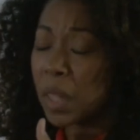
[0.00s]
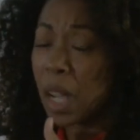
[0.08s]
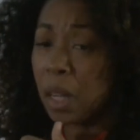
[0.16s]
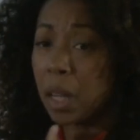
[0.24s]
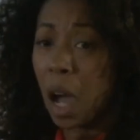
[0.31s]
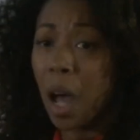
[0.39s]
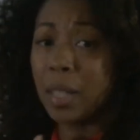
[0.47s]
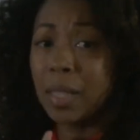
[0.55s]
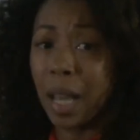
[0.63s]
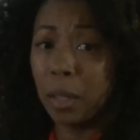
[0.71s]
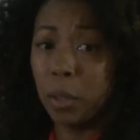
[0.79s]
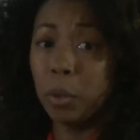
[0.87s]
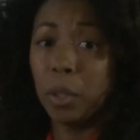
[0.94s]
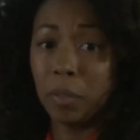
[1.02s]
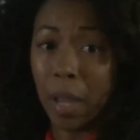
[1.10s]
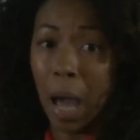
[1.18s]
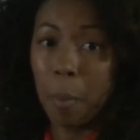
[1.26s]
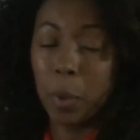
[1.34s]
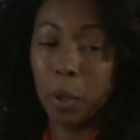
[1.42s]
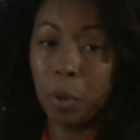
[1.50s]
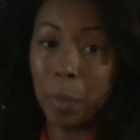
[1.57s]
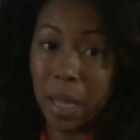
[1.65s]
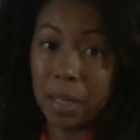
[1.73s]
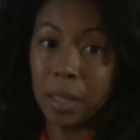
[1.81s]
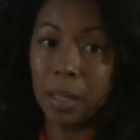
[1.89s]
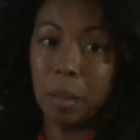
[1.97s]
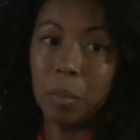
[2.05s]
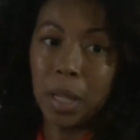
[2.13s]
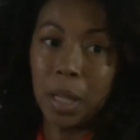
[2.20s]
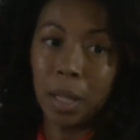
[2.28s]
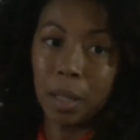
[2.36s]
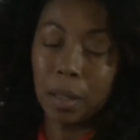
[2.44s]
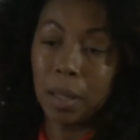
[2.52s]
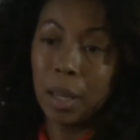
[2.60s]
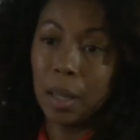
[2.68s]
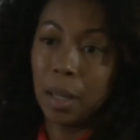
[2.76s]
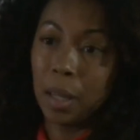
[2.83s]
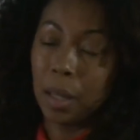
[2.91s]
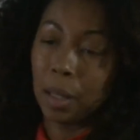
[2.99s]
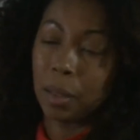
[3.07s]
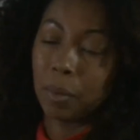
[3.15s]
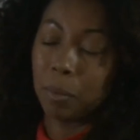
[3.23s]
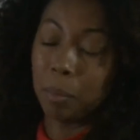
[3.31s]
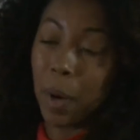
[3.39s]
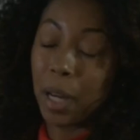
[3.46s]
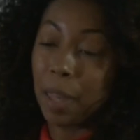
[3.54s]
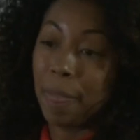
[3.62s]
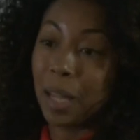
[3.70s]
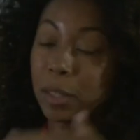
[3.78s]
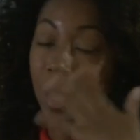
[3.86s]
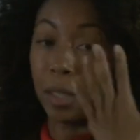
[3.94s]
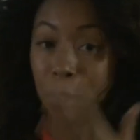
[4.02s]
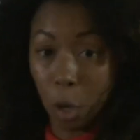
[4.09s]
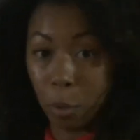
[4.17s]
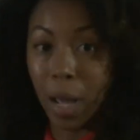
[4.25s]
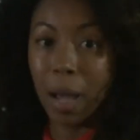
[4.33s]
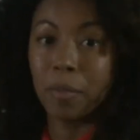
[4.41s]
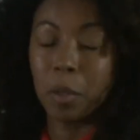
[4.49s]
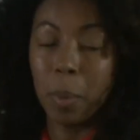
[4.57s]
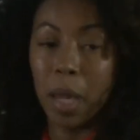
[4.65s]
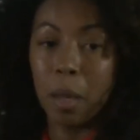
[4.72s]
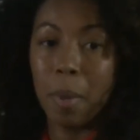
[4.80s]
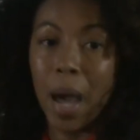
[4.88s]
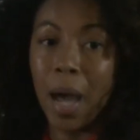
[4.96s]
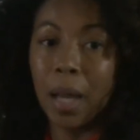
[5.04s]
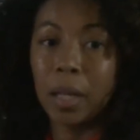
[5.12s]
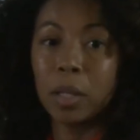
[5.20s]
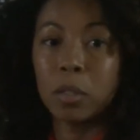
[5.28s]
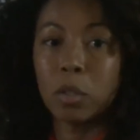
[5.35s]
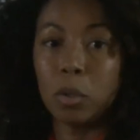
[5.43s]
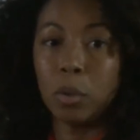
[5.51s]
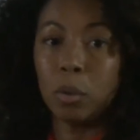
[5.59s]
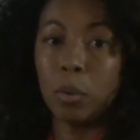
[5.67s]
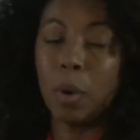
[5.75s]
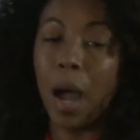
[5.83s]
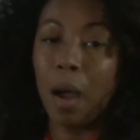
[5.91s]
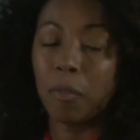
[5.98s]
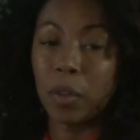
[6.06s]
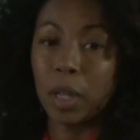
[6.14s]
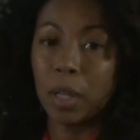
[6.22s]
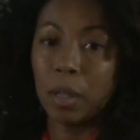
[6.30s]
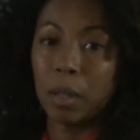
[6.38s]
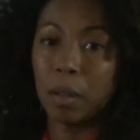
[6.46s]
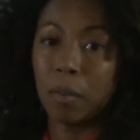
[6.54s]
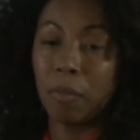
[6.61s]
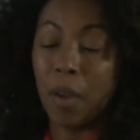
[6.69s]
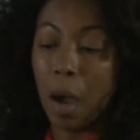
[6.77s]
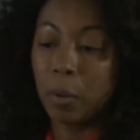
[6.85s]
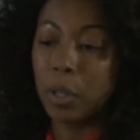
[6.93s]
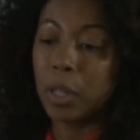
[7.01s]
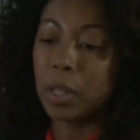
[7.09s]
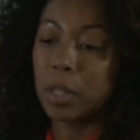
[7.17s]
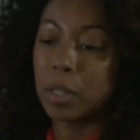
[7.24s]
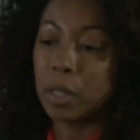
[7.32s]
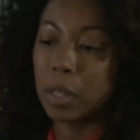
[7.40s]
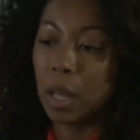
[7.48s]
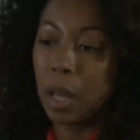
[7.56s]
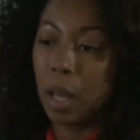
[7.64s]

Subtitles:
non-dilutive capital, basically meaning money that they don't have to pay back, to African founders.